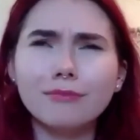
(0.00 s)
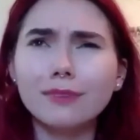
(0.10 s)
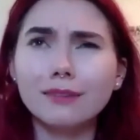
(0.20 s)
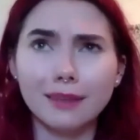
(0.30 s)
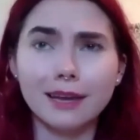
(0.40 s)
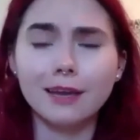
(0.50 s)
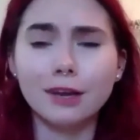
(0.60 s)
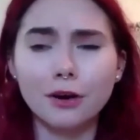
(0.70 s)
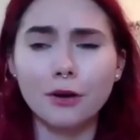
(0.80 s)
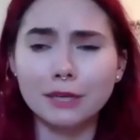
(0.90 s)
like
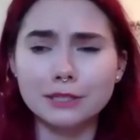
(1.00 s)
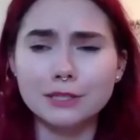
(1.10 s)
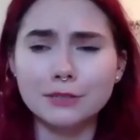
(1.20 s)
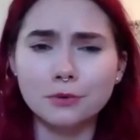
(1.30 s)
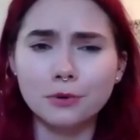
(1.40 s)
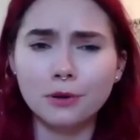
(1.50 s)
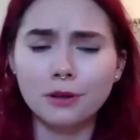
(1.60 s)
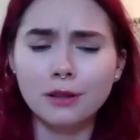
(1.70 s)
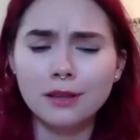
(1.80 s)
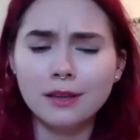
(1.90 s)
going to school,
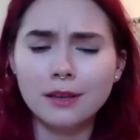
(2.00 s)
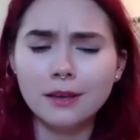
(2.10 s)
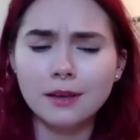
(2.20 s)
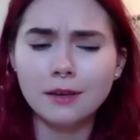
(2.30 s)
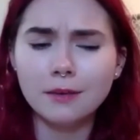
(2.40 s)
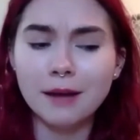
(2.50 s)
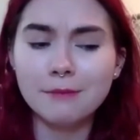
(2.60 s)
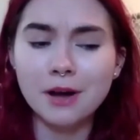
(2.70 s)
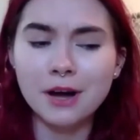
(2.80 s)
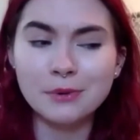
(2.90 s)
my
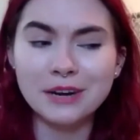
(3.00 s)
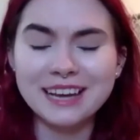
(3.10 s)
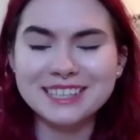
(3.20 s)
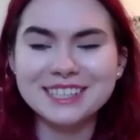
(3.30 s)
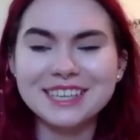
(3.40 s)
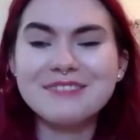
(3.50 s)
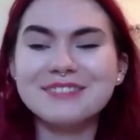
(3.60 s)
mom would actually have